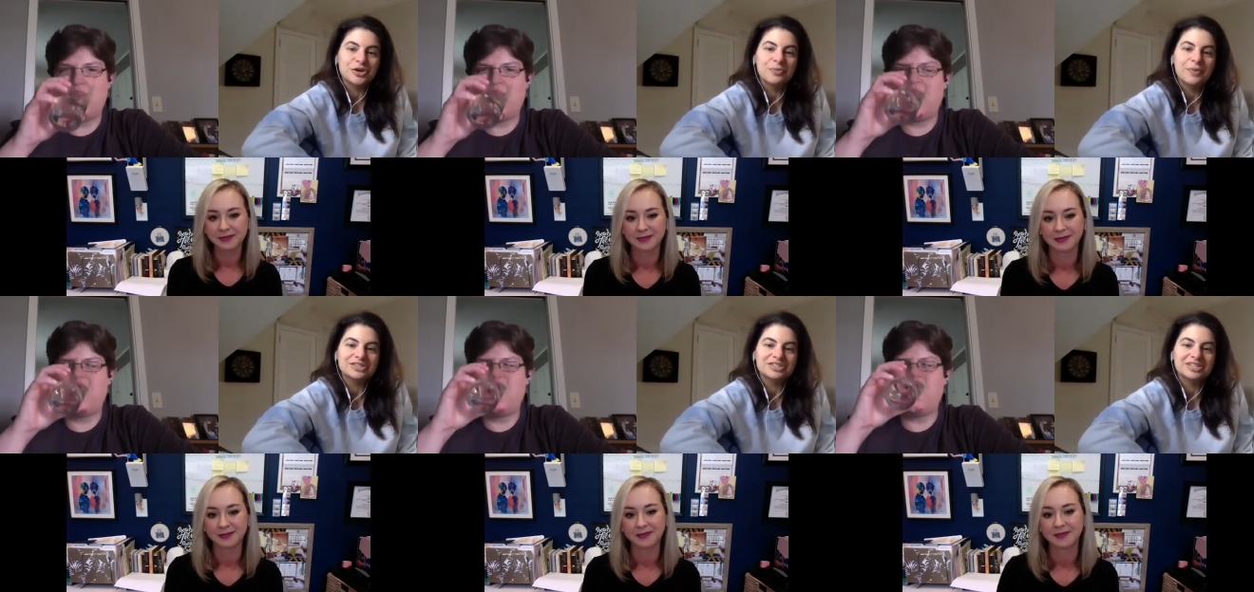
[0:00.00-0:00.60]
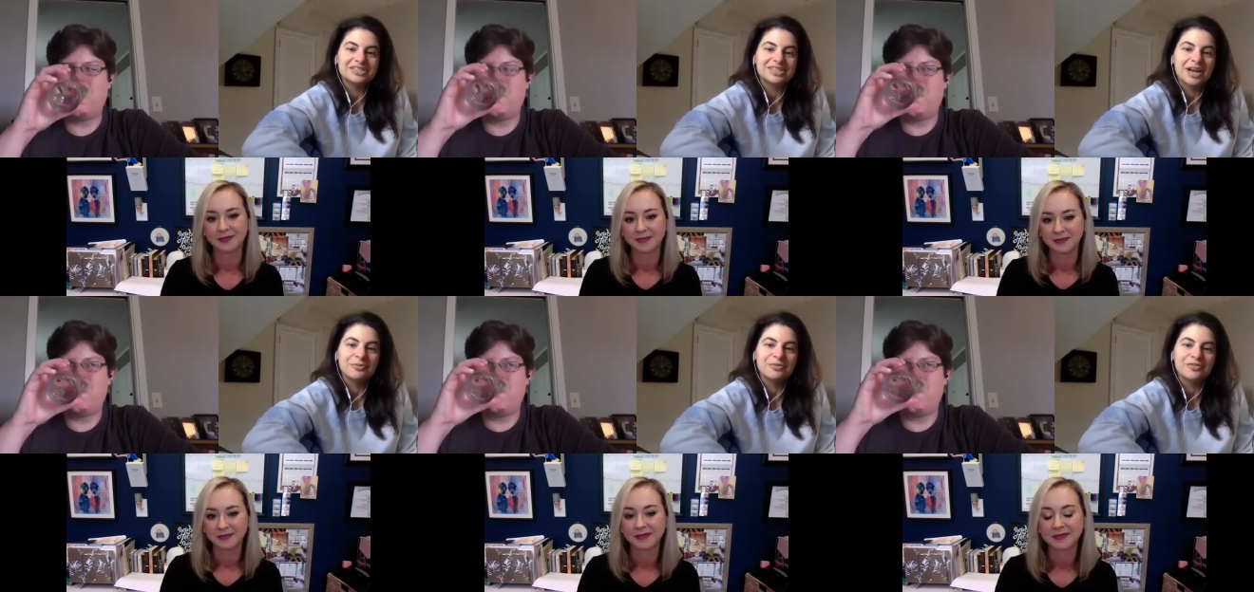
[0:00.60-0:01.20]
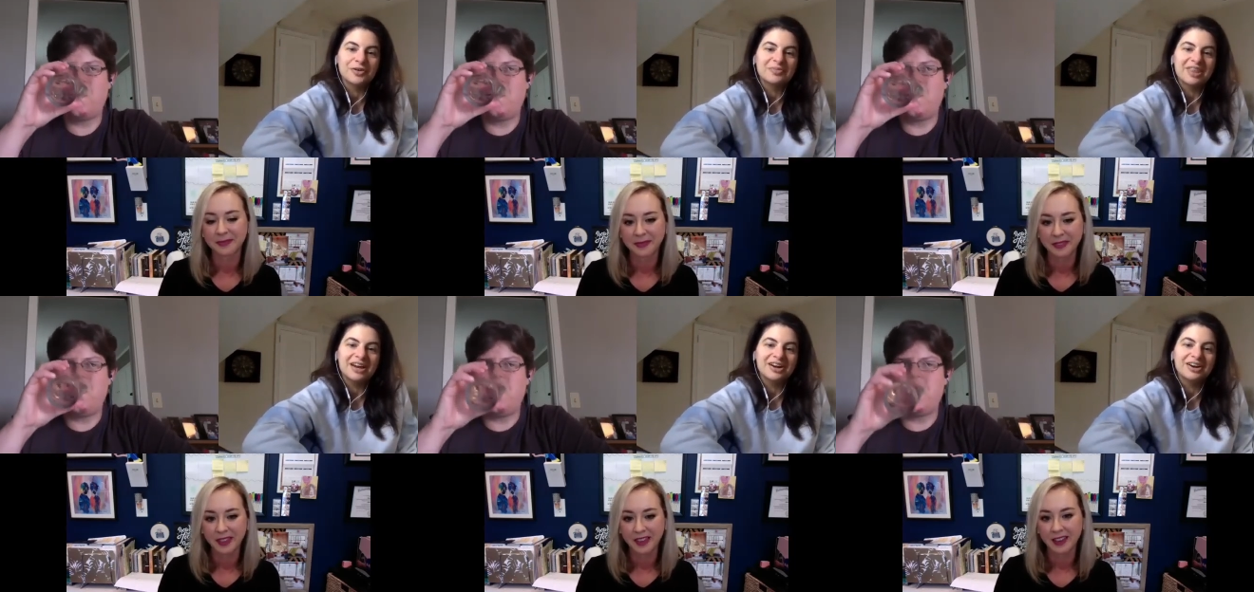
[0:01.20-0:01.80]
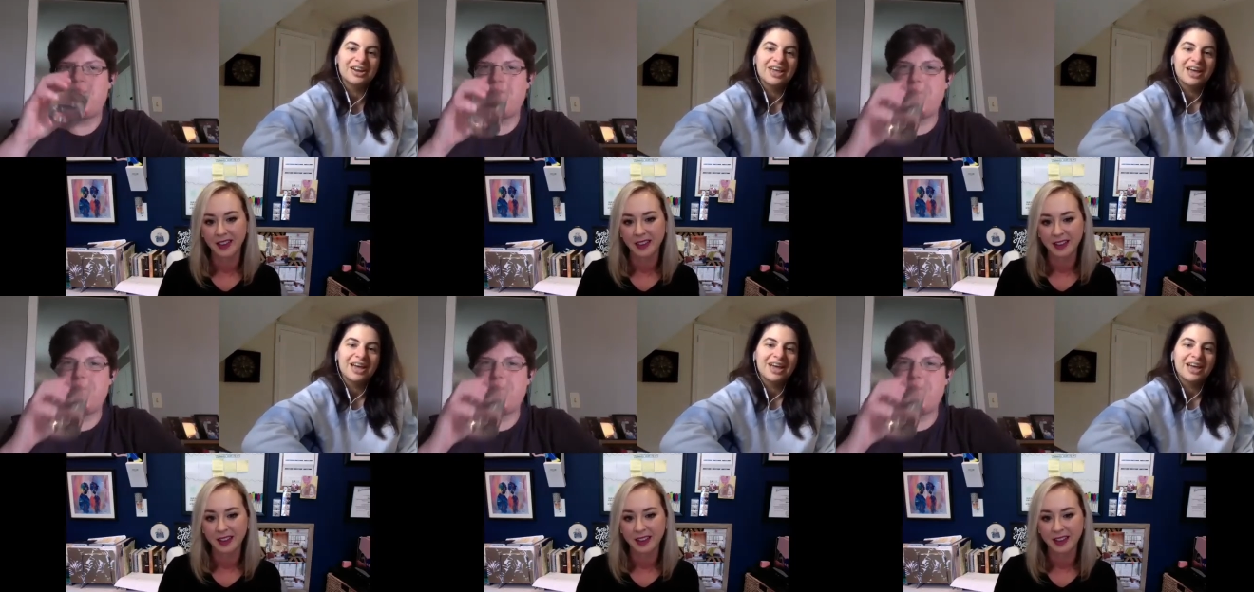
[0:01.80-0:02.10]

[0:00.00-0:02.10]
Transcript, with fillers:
Speaker 1: so much to discover from there.